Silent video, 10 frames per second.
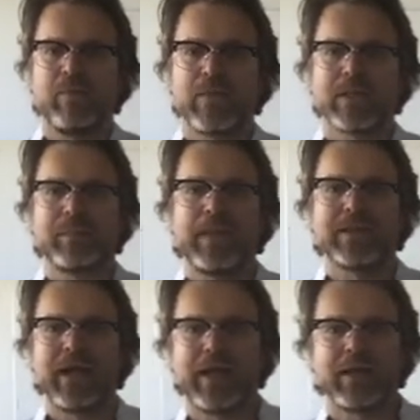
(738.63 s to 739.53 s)

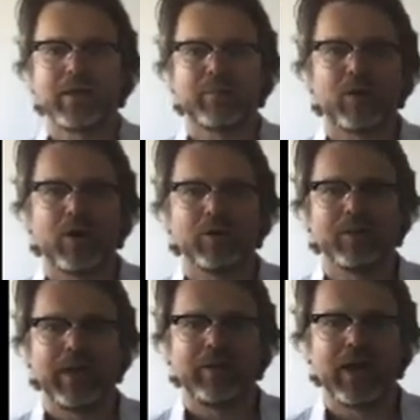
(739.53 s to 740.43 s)
spectacular
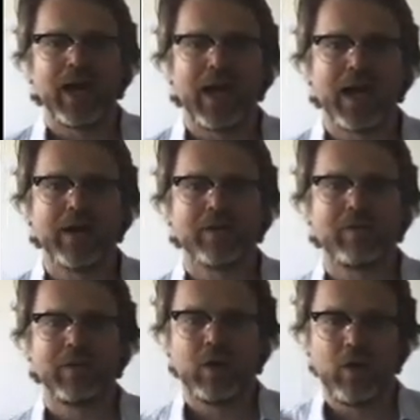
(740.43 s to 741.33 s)
problem at the heart of
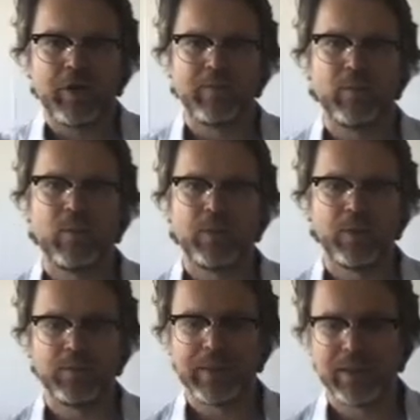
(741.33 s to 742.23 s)
a lot of what we
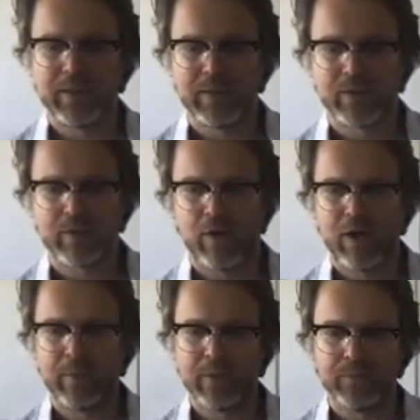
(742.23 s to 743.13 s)
will be describing.